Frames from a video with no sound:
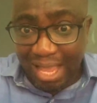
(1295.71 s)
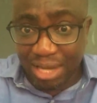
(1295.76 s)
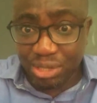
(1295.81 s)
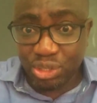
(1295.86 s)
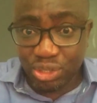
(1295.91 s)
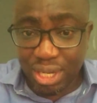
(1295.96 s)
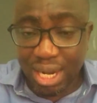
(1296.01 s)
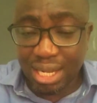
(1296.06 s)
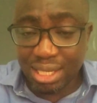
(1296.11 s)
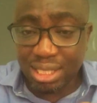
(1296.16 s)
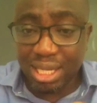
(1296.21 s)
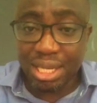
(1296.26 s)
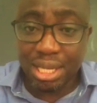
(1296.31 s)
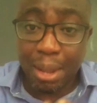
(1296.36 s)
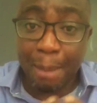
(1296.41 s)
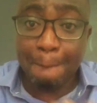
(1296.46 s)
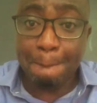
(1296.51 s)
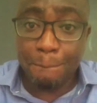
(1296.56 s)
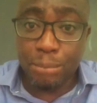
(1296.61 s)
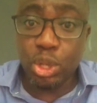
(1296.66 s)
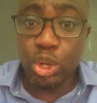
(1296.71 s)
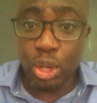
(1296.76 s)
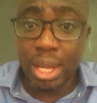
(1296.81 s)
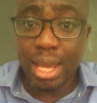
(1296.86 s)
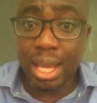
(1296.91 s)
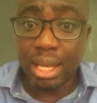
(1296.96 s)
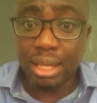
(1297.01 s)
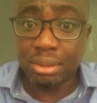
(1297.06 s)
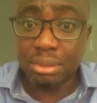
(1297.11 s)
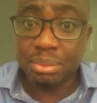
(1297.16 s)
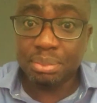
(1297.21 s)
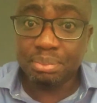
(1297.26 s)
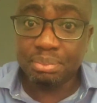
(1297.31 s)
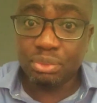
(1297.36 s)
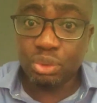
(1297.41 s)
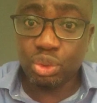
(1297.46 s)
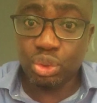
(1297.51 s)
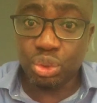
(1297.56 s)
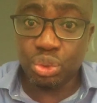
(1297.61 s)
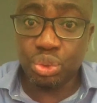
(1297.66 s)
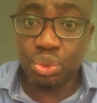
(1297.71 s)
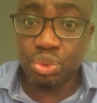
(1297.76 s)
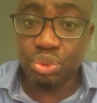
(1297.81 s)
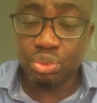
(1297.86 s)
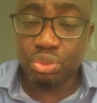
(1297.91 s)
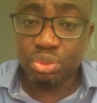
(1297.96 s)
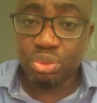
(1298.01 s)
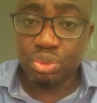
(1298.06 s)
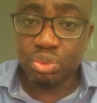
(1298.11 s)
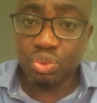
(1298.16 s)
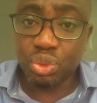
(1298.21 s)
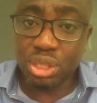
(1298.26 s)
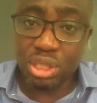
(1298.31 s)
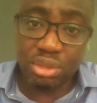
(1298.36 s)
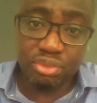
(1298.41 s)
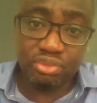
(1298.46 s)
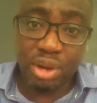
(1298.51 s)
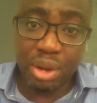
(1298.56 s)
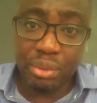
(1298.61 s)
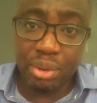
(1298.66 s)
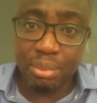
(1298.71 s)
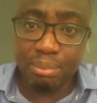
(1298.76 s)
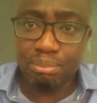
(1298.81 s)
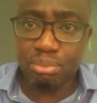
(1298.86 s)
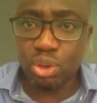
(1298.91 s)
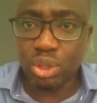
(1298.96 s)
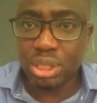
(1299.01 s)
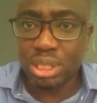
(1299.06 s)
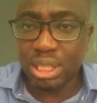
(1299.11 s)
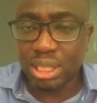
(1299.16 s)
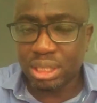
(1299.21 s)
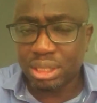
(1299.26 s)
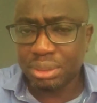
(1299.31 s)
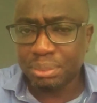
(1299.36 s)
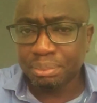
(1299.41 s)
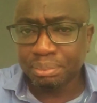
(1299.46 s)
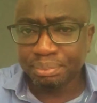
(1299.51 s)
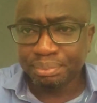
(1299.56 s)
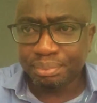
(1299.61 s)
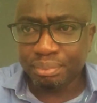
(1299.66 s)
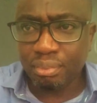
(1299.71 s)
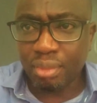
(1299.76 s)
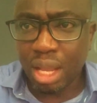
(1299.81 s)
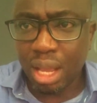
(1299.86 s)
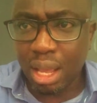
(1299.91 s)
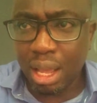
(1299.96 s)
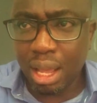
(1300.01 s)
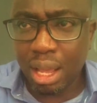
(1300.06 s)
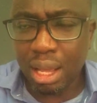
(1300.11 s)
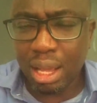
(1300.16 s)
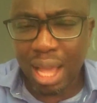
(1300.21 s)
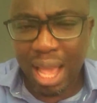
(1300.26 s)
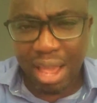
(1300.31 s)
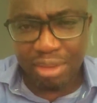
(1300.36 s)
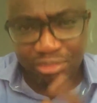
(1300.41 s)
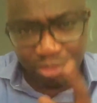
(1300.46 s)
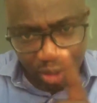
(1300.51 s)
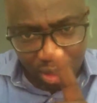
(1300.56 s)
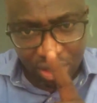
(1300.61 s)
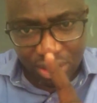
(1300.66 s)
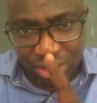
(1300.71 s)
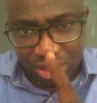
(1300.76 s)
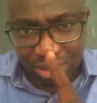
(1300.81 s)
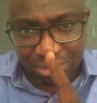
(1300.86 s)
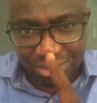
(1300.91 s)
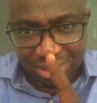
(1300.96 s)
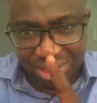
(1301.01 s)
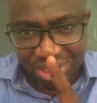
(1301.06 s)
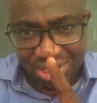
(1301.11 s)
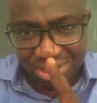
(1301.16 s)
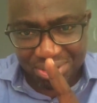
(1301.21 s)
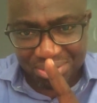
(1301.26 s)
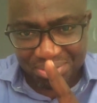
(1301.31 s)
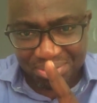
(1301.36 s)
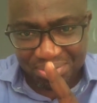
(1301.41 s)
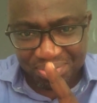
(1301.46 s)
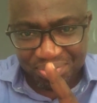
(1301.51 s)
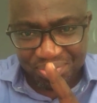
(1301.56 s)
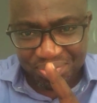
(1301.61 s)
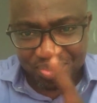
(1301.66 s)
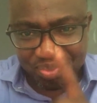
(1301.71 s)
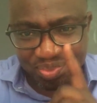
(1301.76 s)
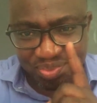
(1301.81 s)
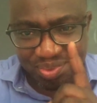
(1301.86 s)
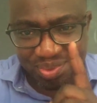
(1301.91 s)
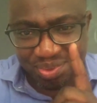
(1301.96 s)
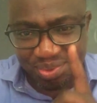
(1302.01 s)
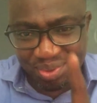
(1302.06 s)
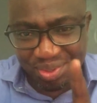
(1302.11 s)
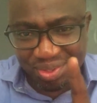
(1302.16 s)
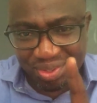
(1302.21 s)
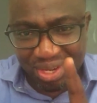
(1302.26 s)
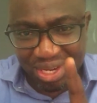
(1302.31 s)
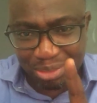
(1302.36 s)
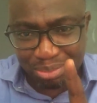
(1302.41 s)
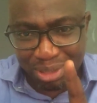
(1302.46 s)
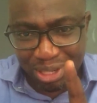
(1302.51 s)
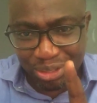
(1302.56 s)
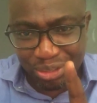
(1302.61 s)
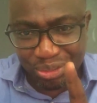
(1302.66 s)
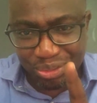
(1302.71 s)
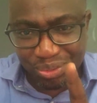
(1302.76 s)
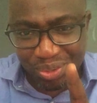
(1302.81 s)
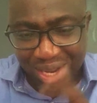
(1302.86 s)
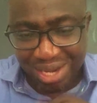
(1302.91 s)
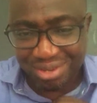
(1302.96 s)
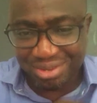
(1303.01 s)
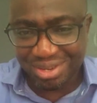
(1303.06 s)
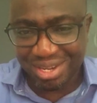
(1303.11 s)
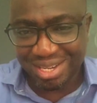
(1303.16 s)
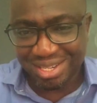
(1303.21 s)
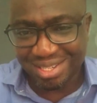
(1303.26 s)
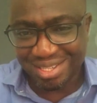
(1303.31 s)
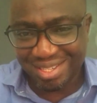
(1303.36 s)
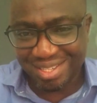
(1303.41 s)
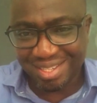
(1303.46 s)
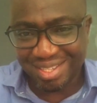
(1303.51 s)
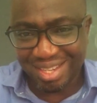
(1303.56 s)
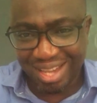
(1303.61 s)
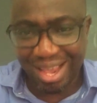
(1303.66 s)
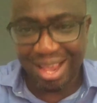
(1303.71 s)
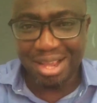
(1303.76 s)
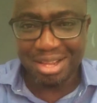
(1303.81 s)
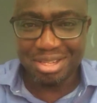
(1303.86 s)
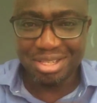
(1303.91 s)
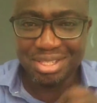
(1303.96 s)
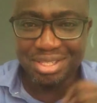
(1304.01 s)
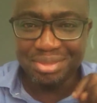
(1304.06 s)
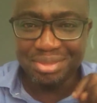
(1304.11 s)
attract an employer to you, which is very important. I forgot something with respect to address. Yeah,